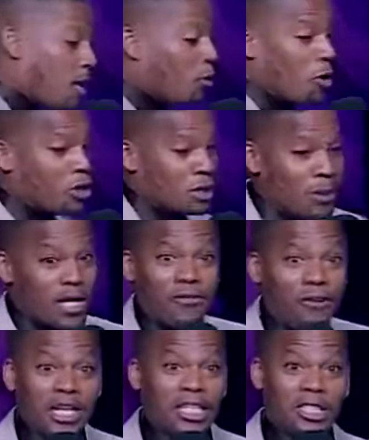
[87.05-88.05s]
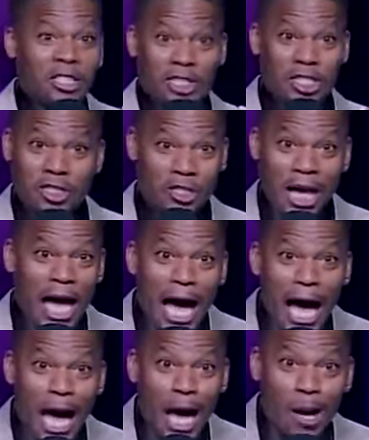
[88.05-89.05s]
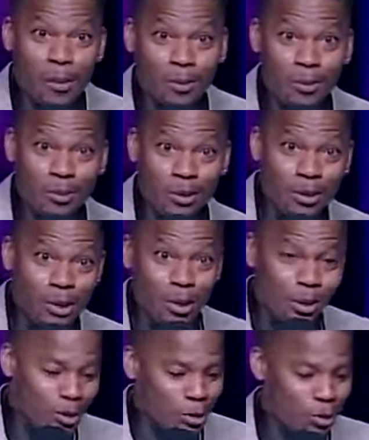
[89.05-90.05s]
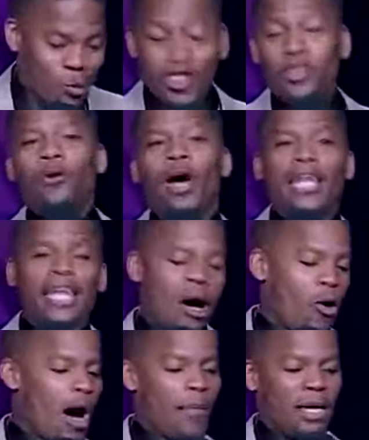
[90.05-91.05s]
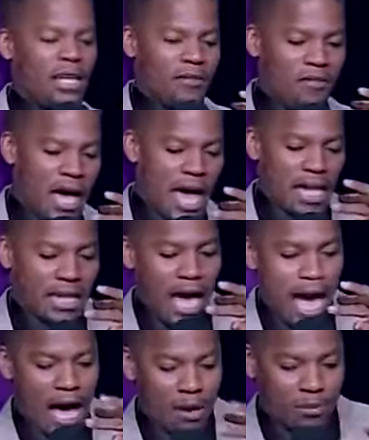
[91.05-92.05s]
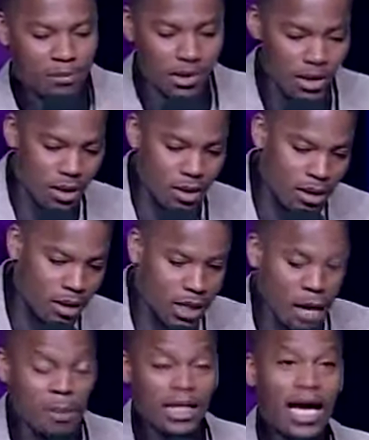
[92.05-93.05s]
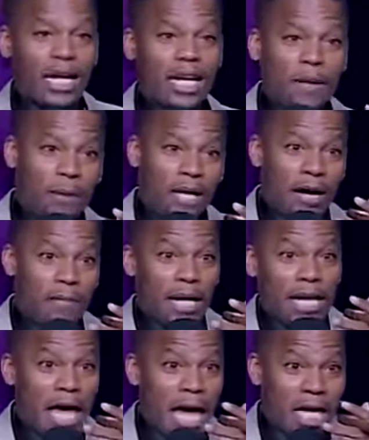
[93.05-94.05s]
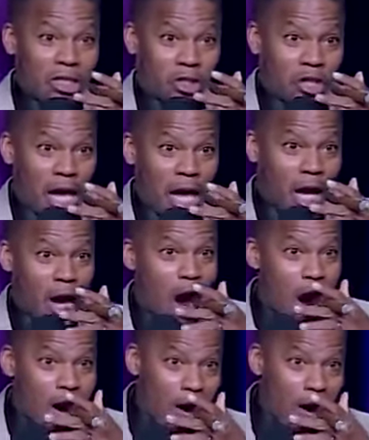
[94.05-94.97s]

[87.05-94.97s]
I don't know this motherfucker. This is just a job. Where you at now? Well, I'm in the van now. I'm coming down there to pick up my last check.